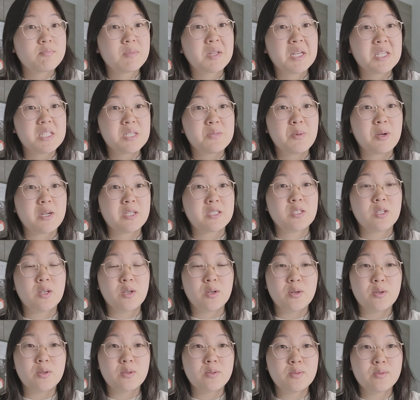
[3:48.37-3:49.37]

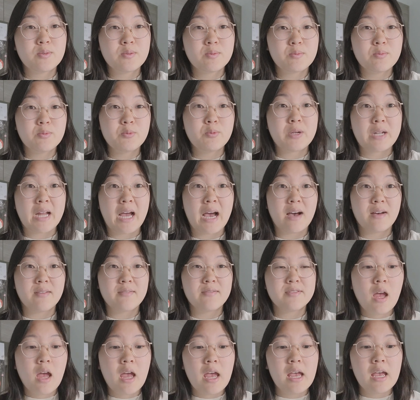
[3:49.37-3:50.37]
espresso would have.
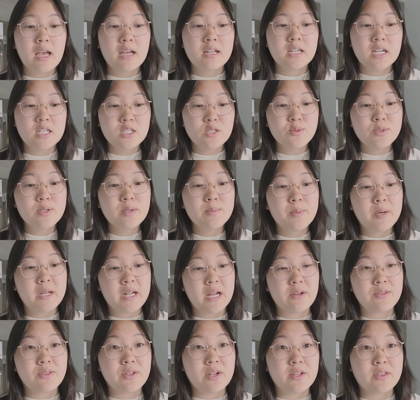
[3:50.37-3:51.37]
And I just want to put
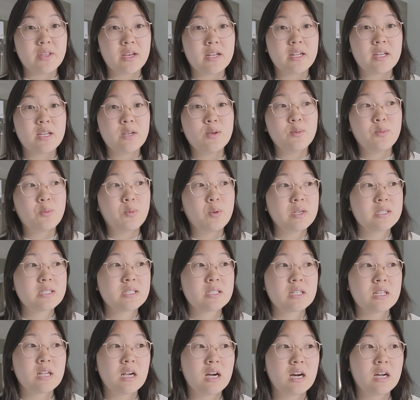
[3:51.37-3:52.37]
out there that it was
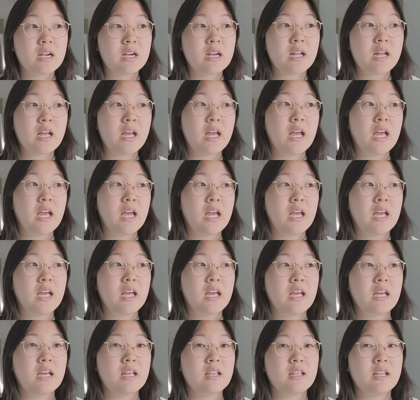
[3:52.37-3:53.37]
not
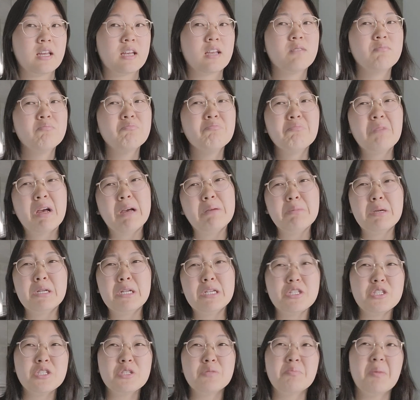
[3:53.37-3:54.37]
a like, mm, I'm
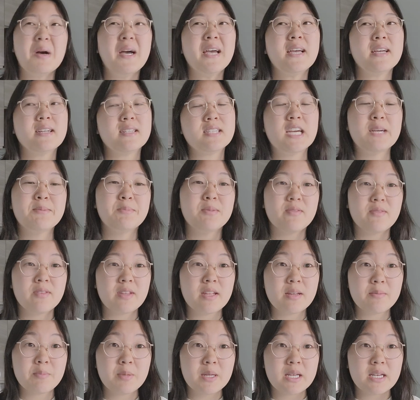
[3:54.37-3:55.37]
gonna just buy it type of
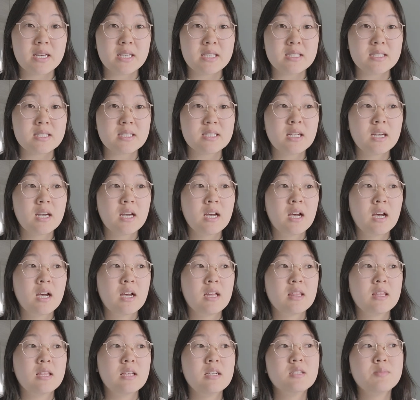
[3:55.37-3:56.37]
thing because
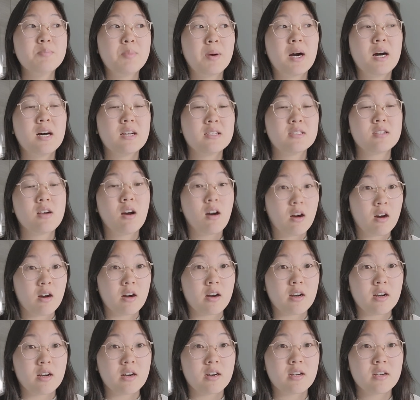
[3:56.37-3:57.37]
these pods
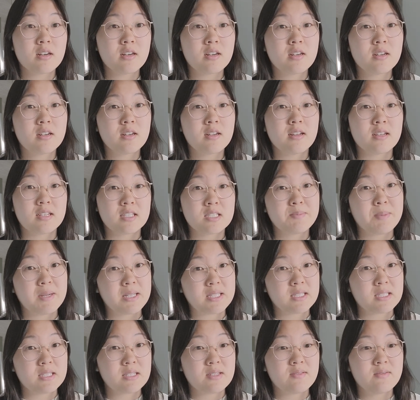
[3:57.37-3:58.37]
are
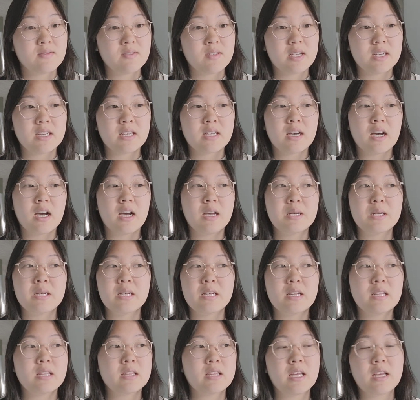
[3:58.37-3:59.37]
expensive. Like
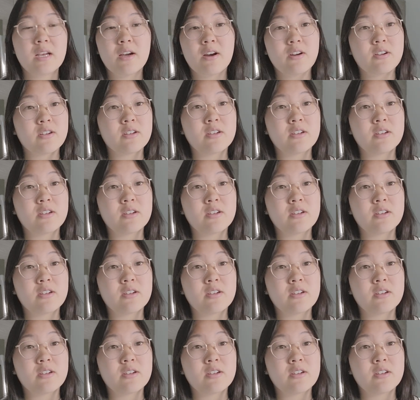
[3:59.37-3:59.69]
I, they are